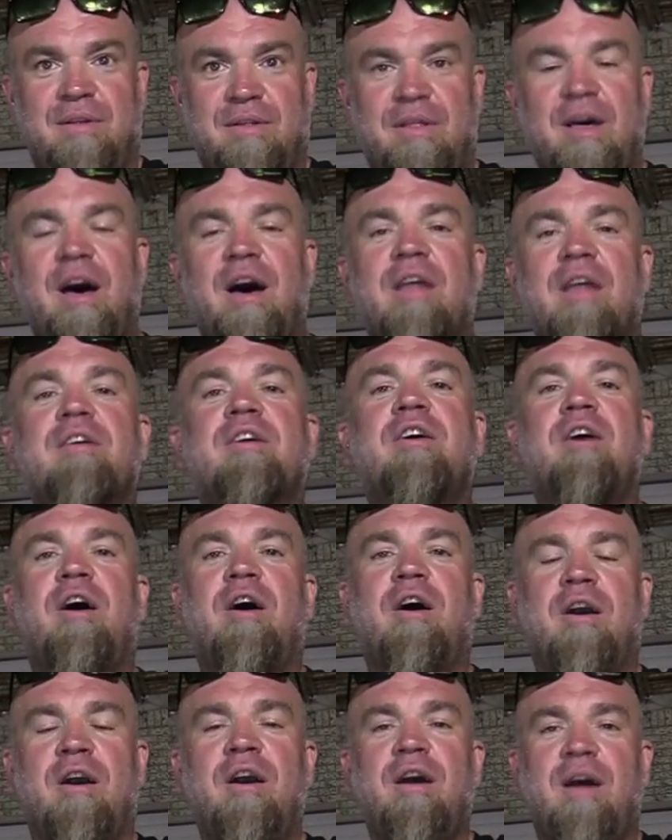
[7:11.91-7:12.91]
The other
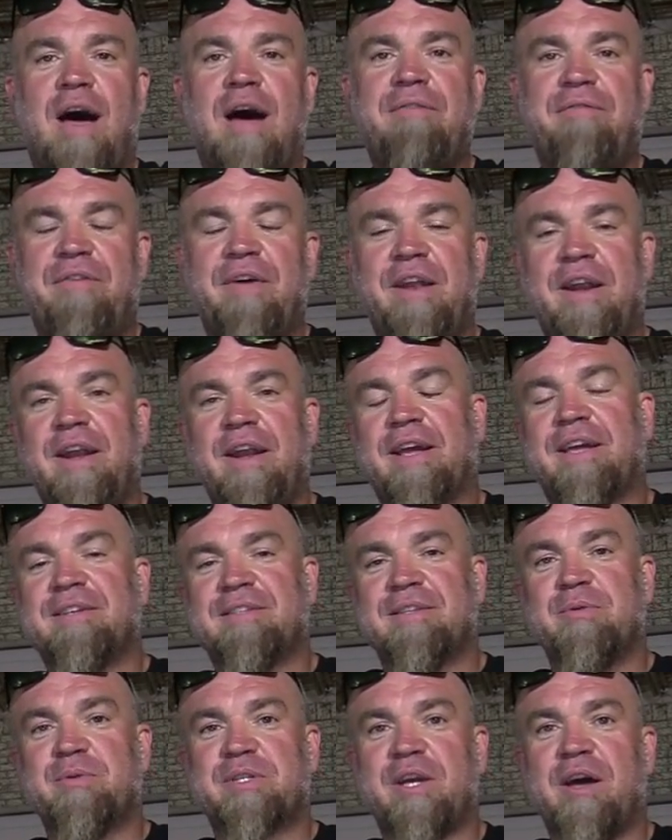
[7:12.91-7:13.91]
car, I fit in it
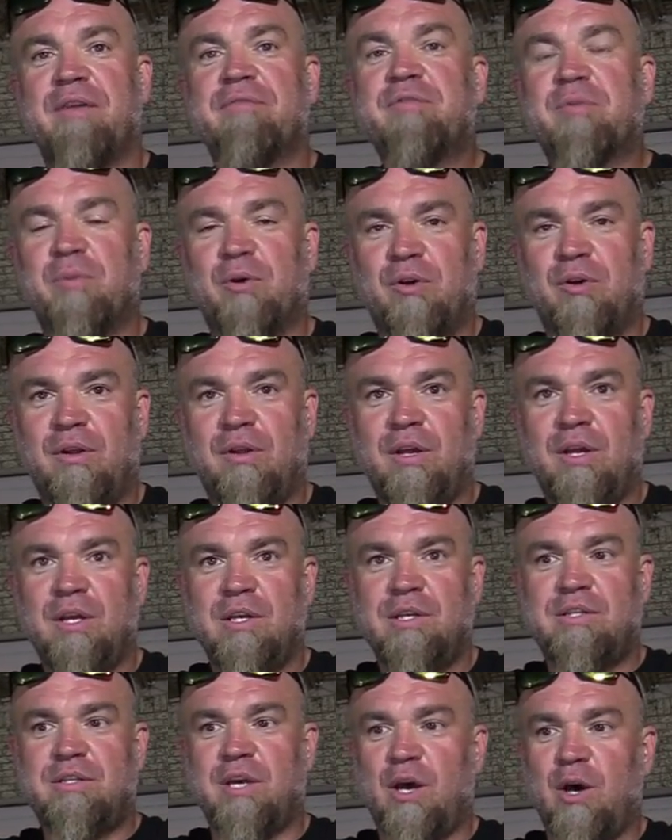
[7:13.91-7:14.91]
because it was comfortable.
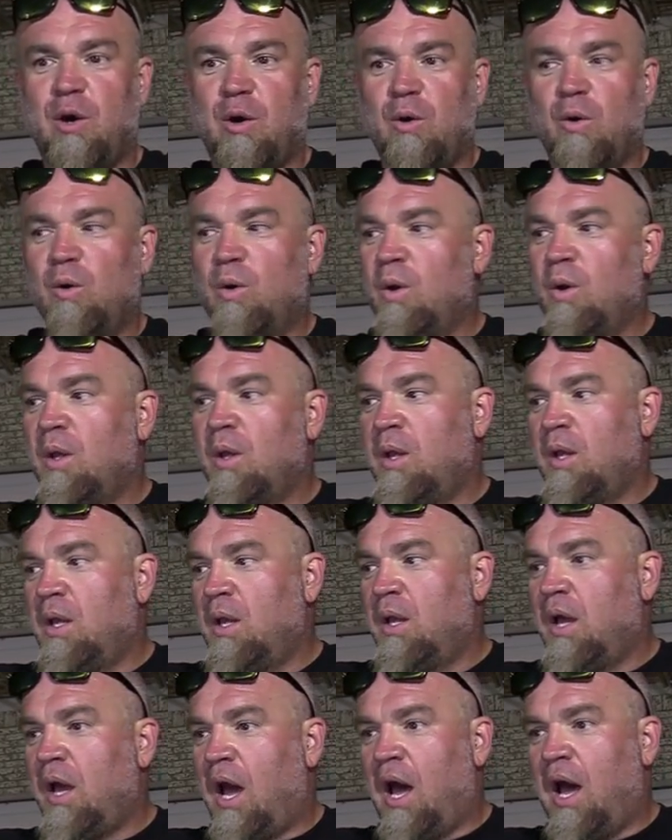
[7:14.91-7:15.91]
So
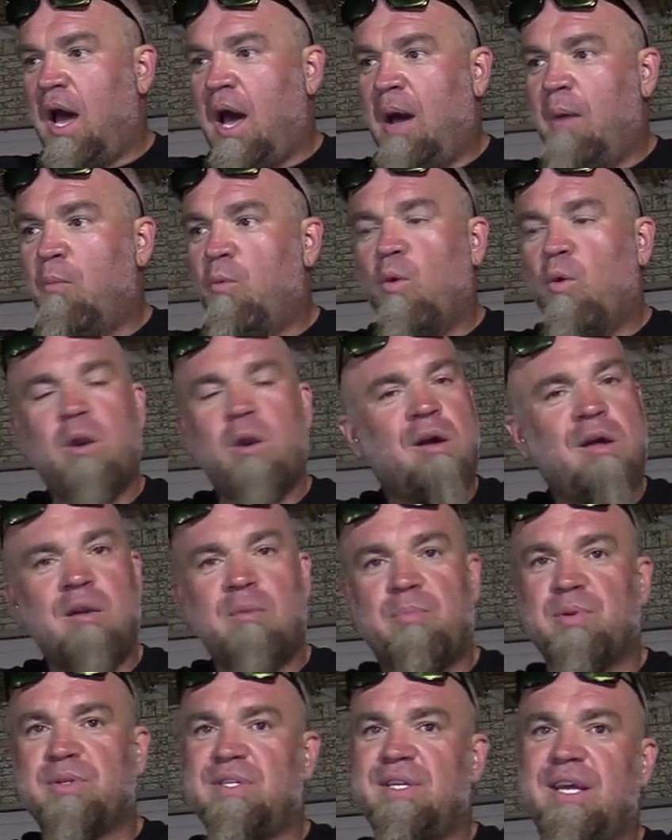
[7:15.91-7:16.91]
I'm
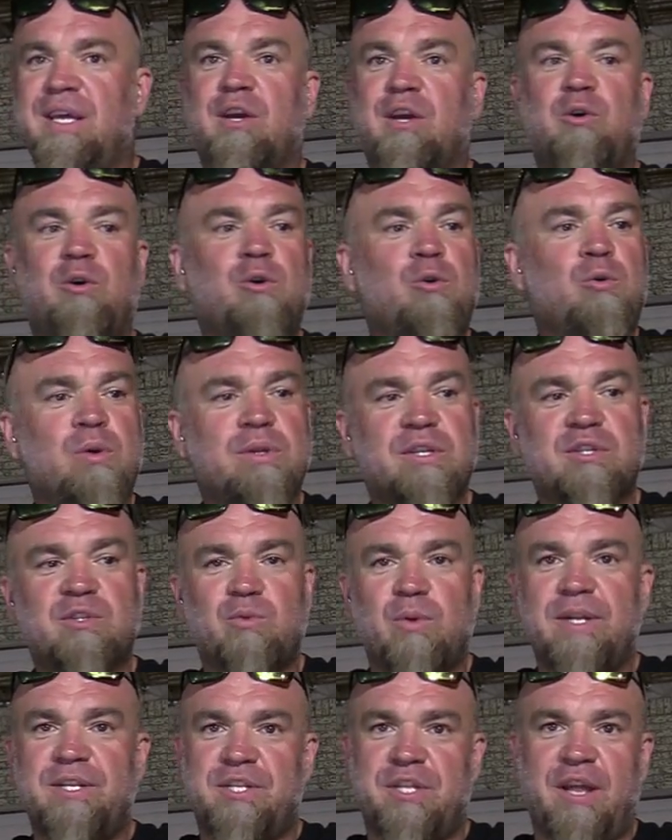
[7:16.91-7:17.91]
100% cool with the
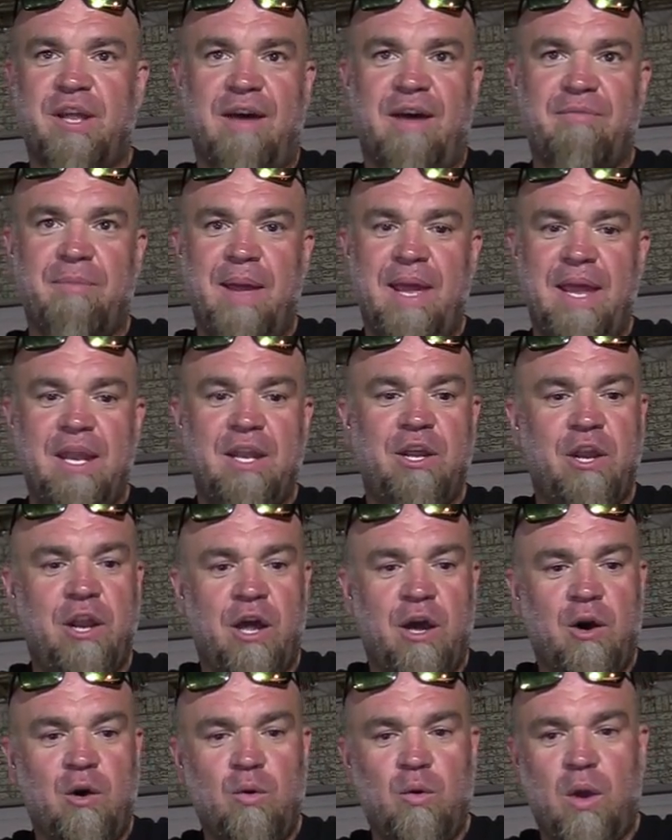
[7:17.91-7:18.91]
switch that I've made, you
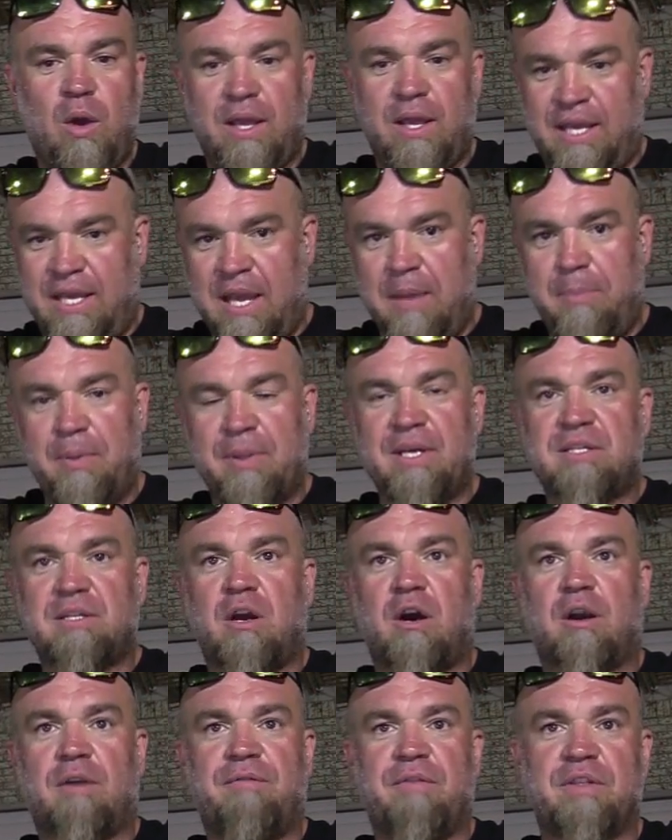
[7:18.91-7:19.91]
know, keeping this
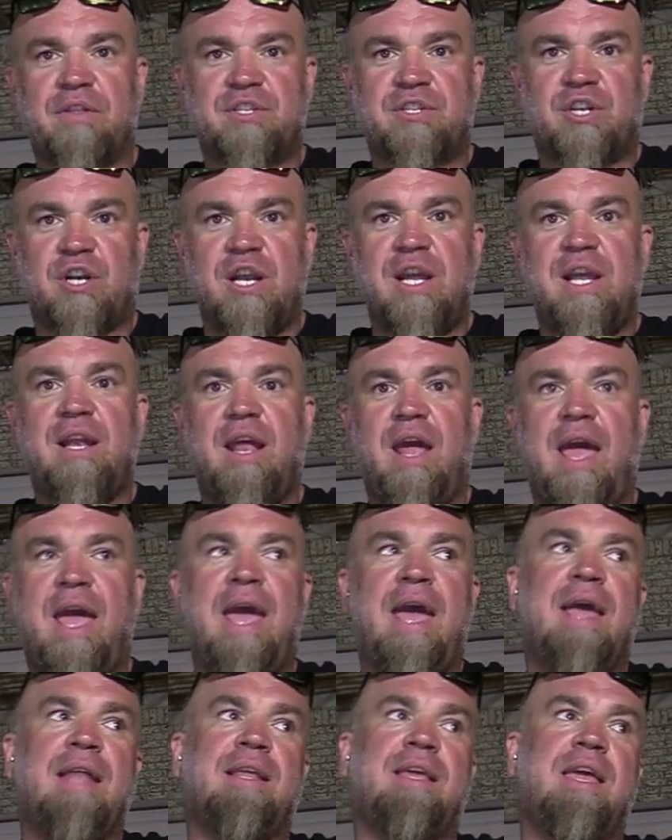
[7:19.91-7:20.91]
car for the street
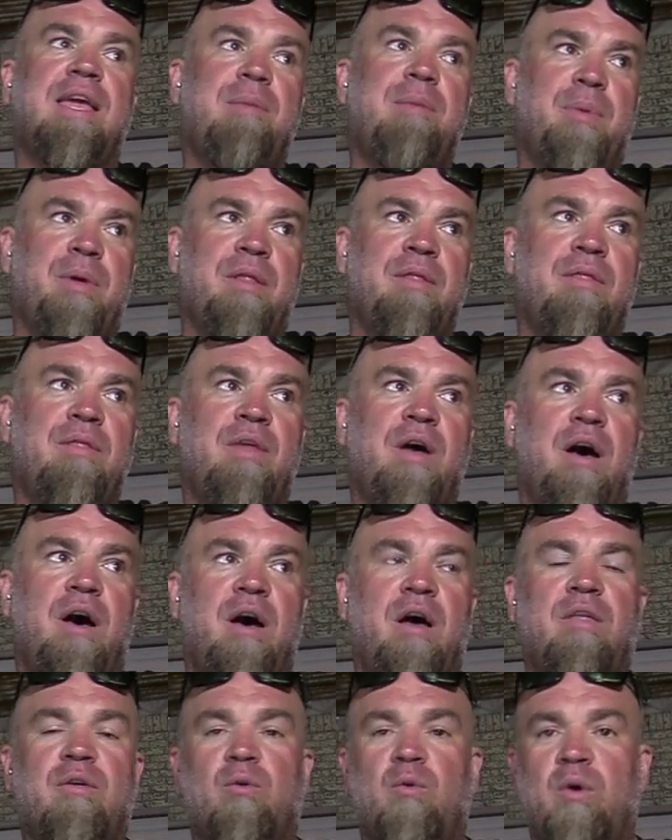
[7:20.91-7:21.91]
and keeping the
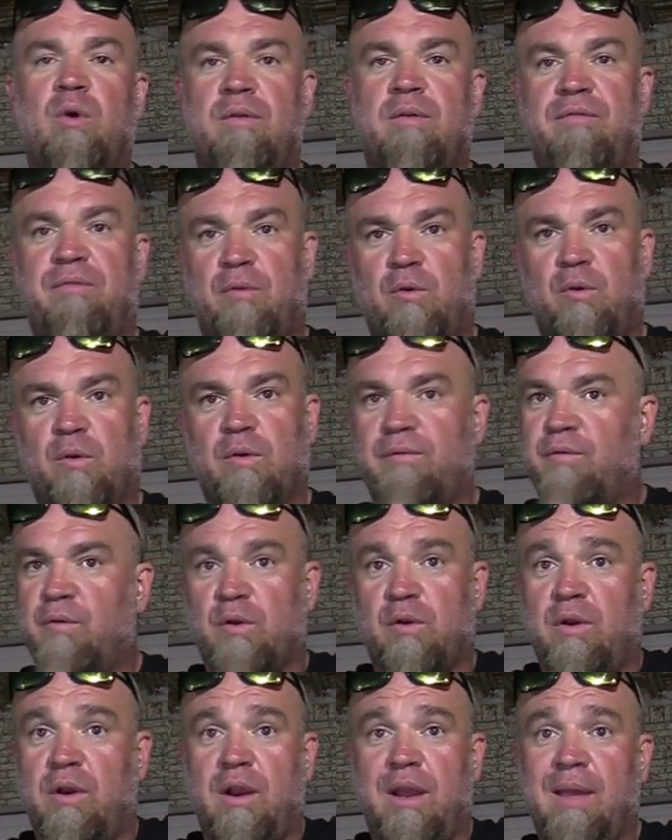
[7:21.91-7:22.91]
other one for,
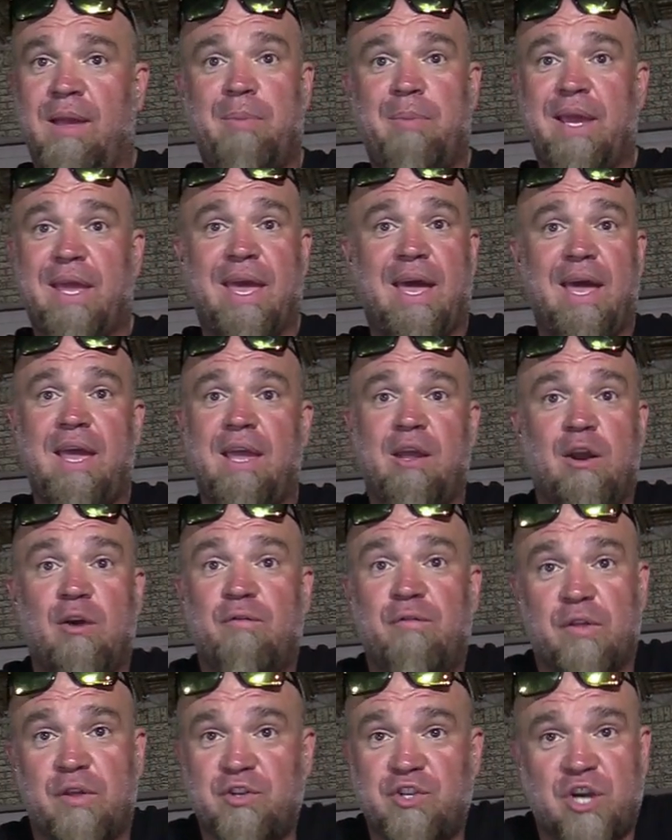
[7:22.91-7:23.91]
for NPK, you know,
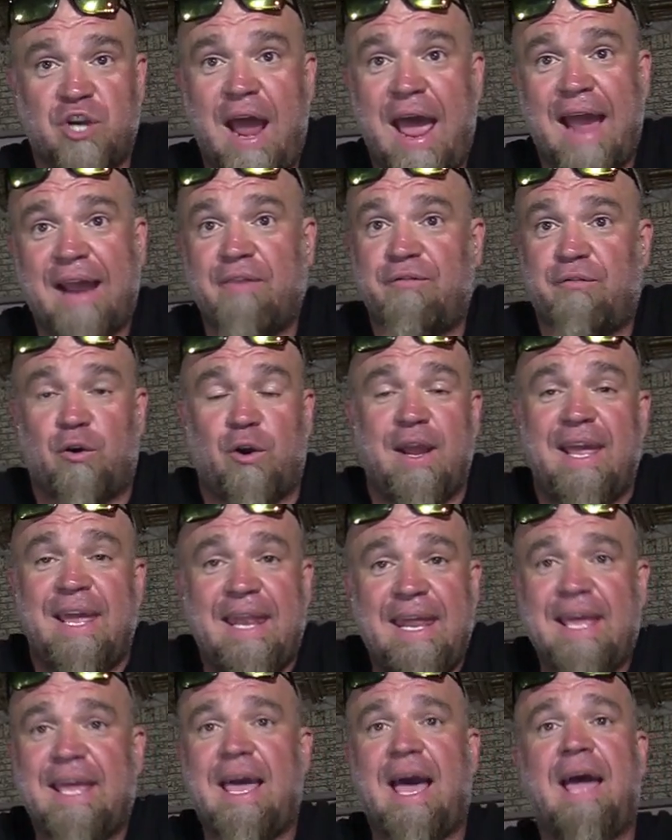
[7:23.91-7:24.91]
for the track, for
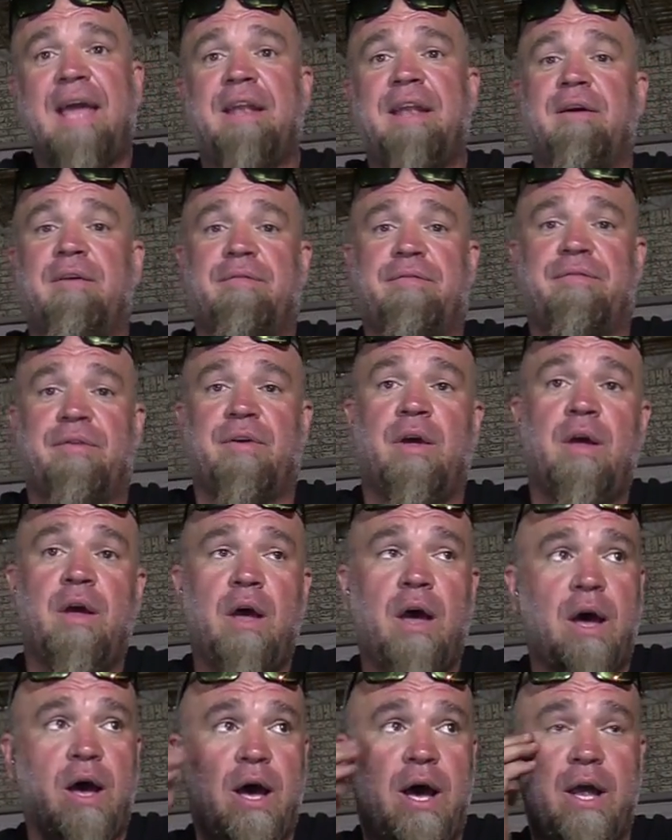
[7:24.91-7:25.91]
any kind of
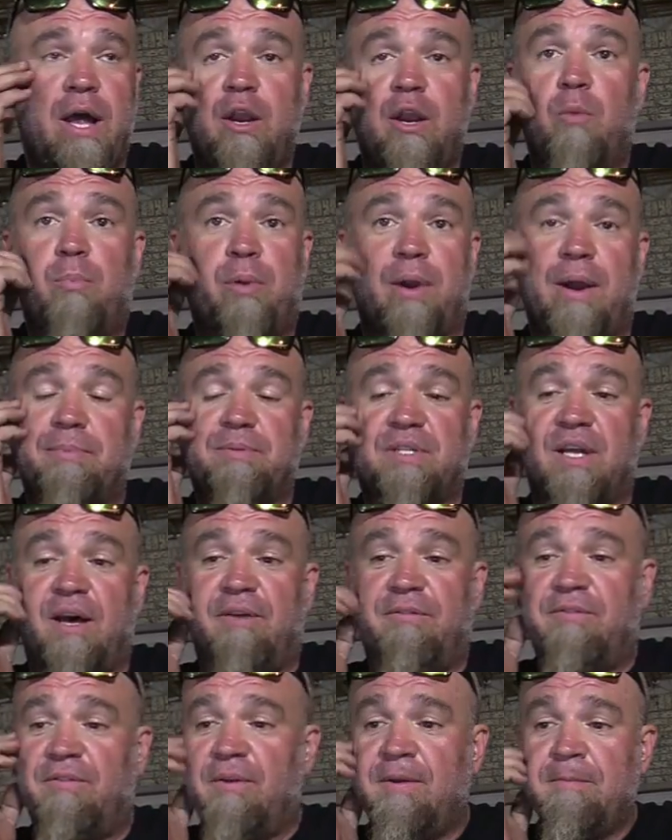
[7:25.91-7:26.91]
uh, no prep
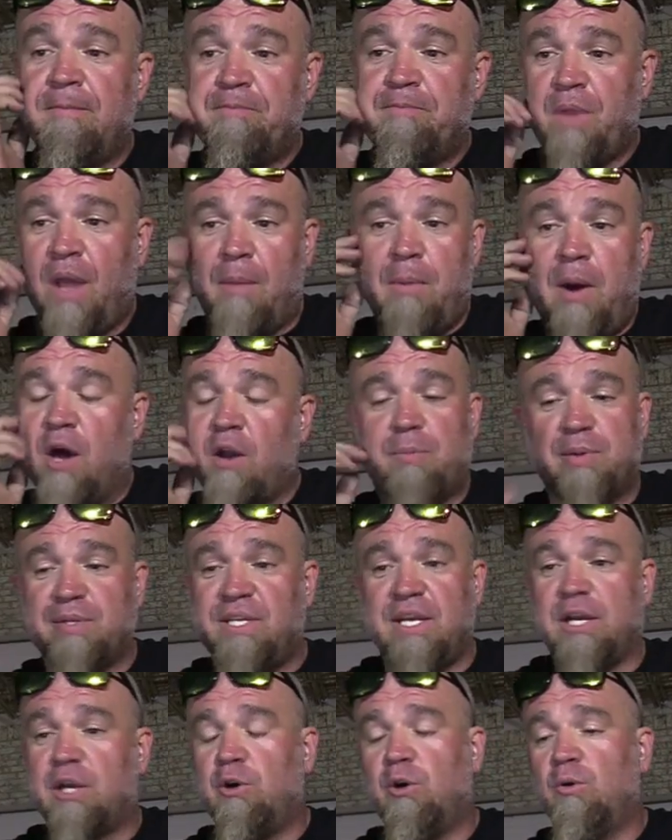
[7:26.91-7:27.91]
stuff. I'm
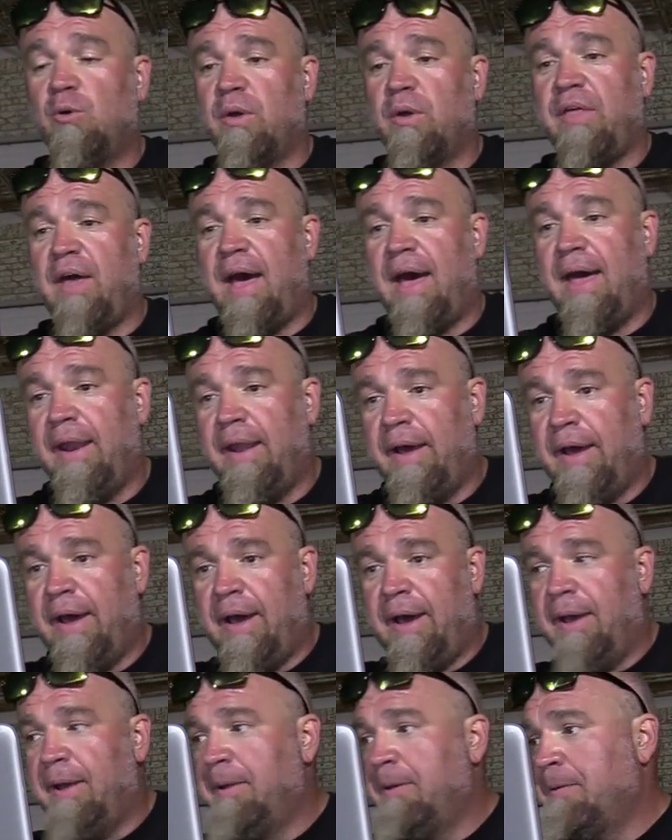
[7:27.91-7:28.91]
100% cool with that.
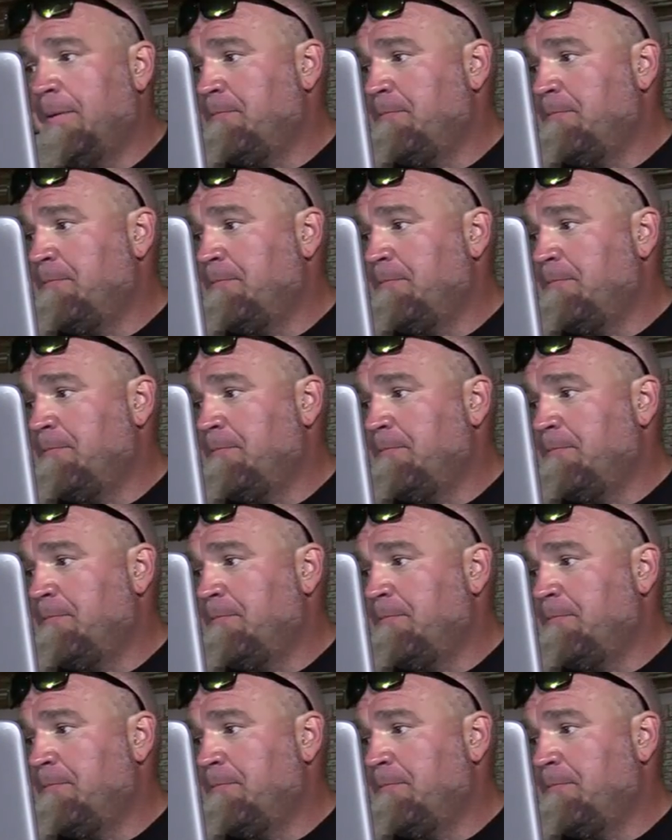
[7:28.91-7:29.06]
Uh,